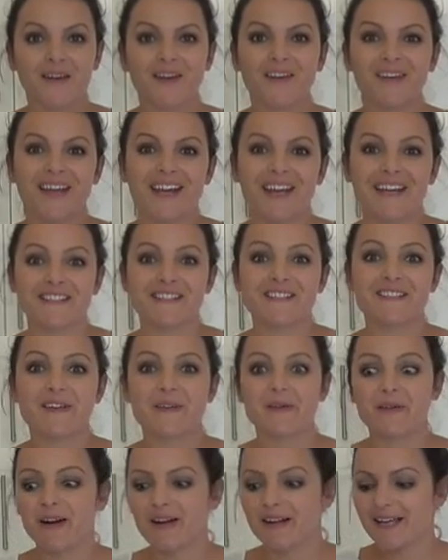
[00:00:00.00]
Okay,
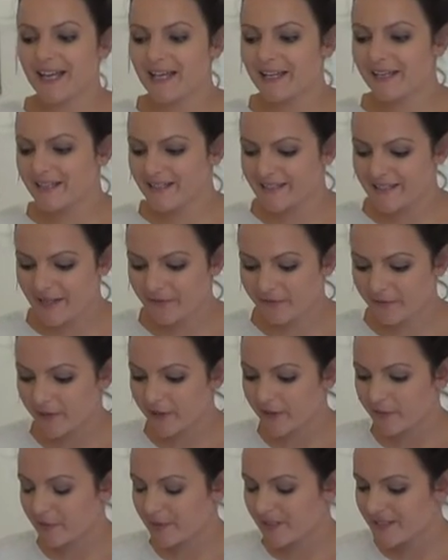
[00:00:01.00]
so our cake has had
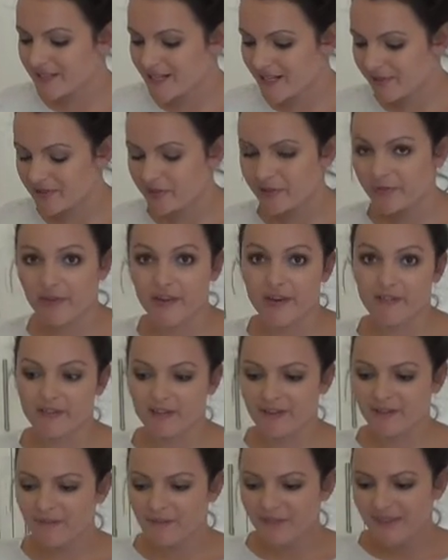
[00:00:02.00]
5 minutes out of the
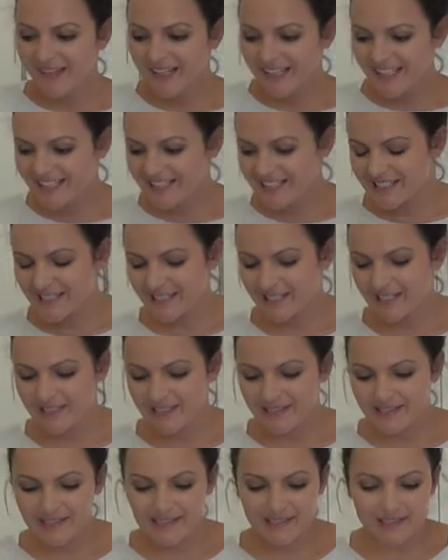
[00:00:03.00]
oven.
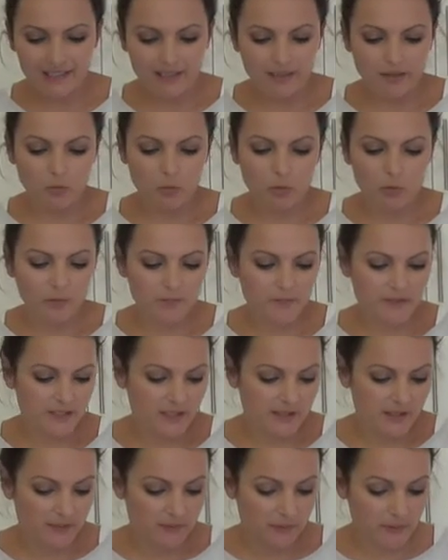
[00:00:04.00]
It's still a little warm,
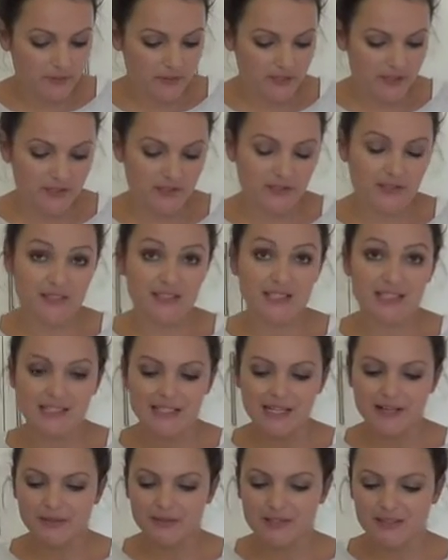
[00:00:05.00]
so you're going to want to use a tea
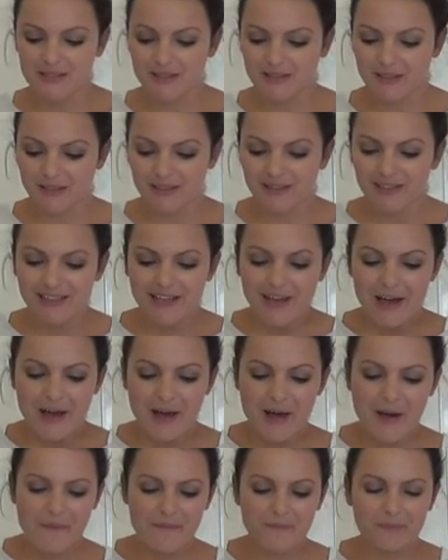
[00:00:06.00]
towel still.
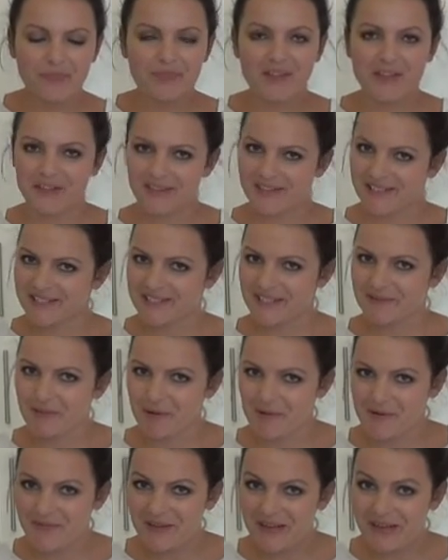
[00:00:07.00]
Now this is
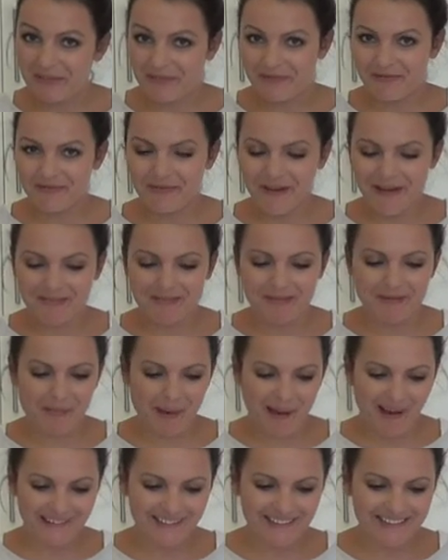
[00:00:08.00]
probably a very
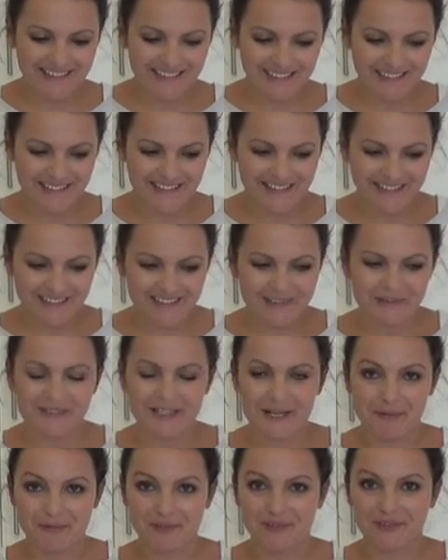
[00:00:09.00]
bad idea to
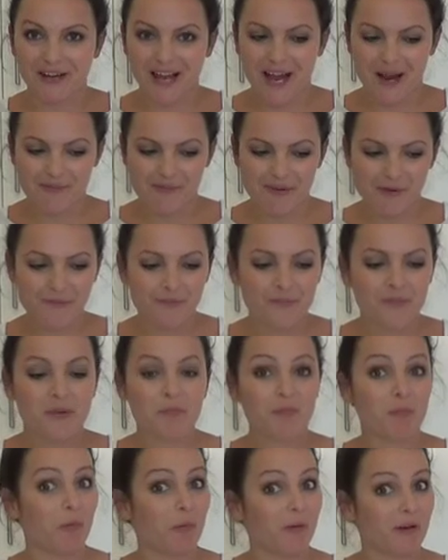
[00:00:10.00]
attempt on camera,
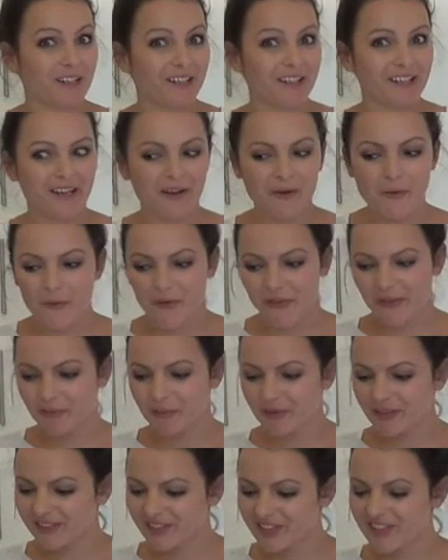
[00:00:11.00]
but we're going to go with it.
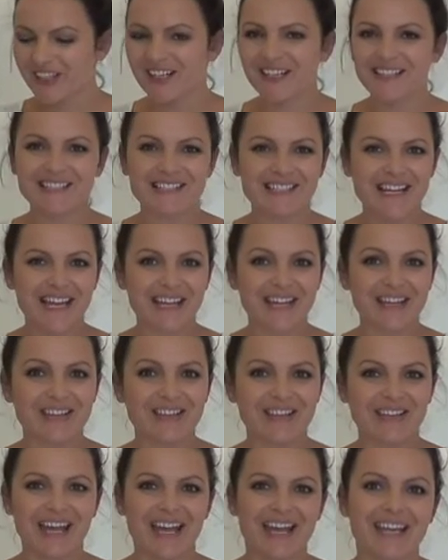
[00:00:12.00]
We're going to try and take
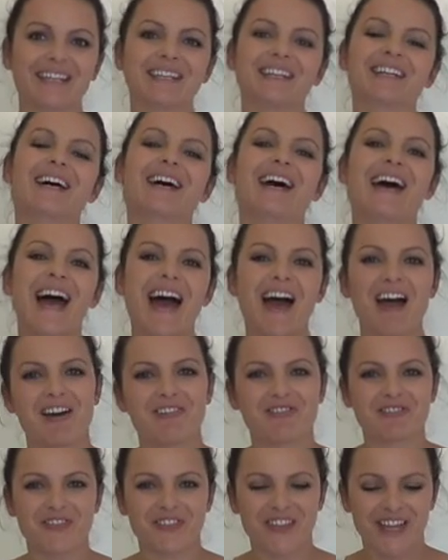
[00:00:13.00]
the cake
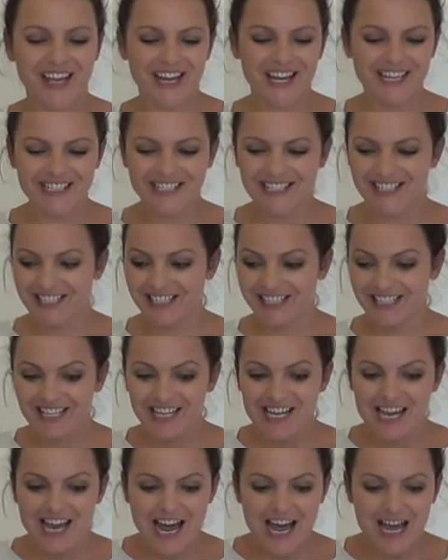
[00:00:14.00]
out of the cake tin.
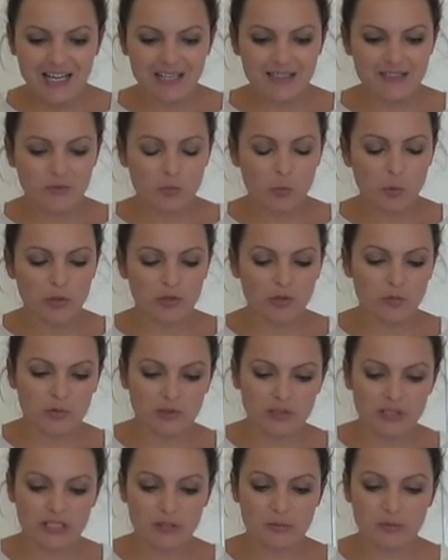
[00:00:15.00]
And what you
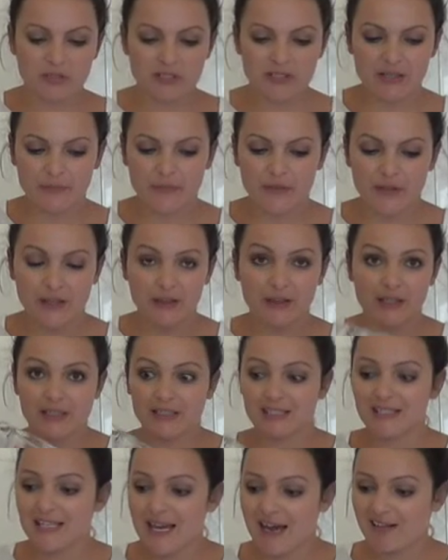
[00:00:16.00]
want is you want something
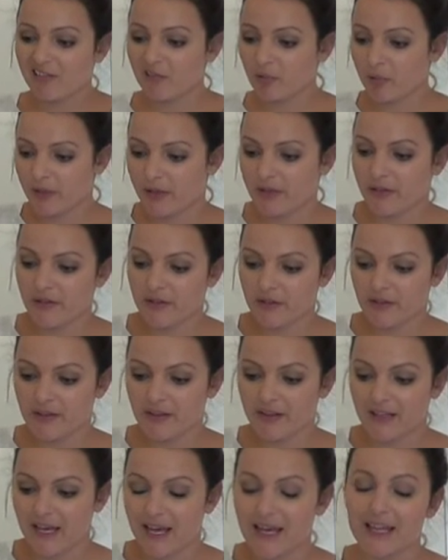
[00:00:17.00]
that's narrower
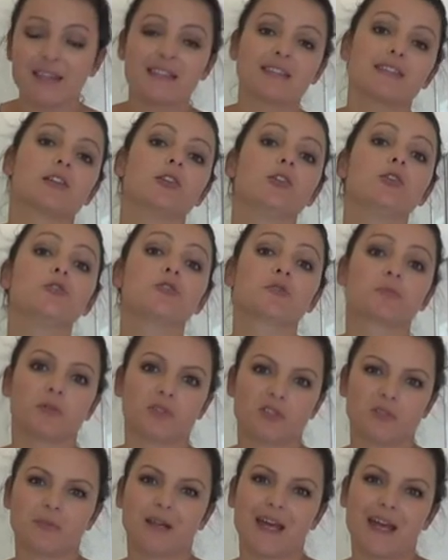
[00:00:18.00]
than the cake. This is a loose
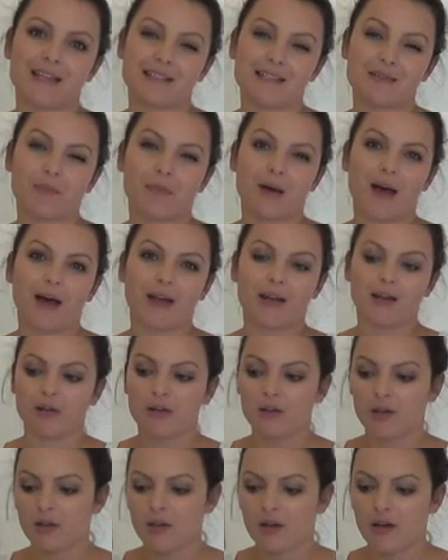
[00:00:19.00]
bottom cake tin pan.
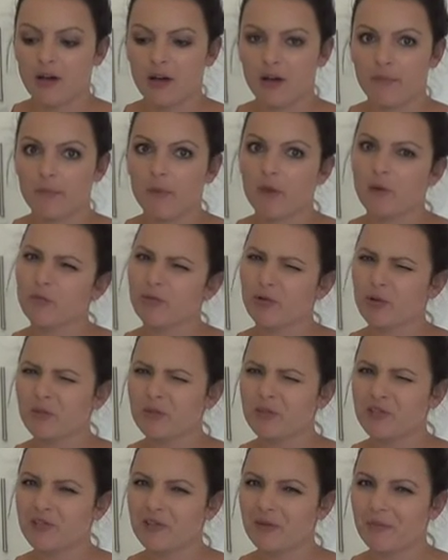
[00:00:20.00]

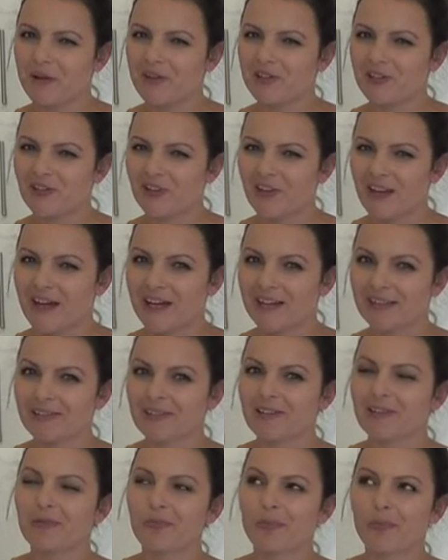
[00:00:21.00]
Probably should have mentioned that
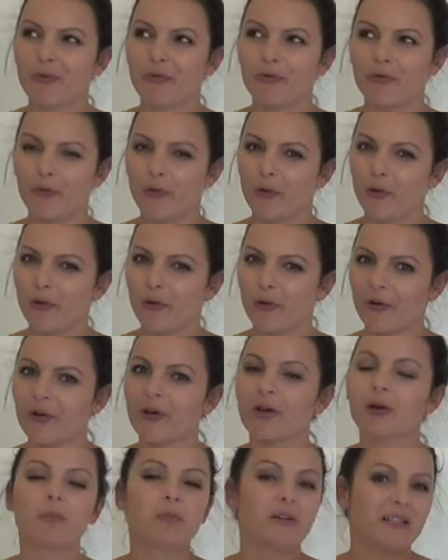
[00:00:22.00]

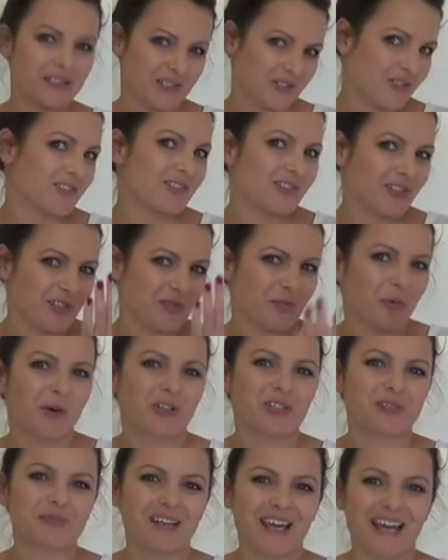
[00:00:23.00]
before. Please use a loose
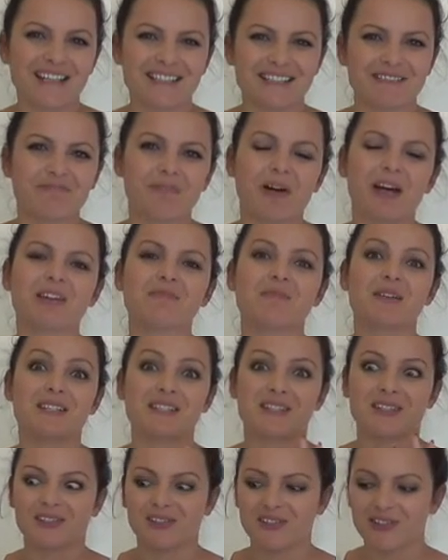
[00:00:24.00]
bottom cake tin pan, it
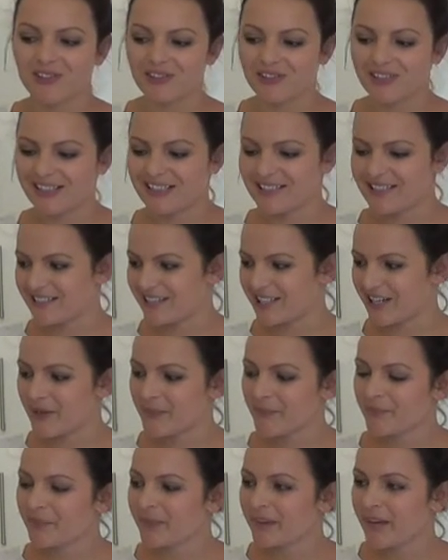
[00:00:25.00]
makes it a lot easier.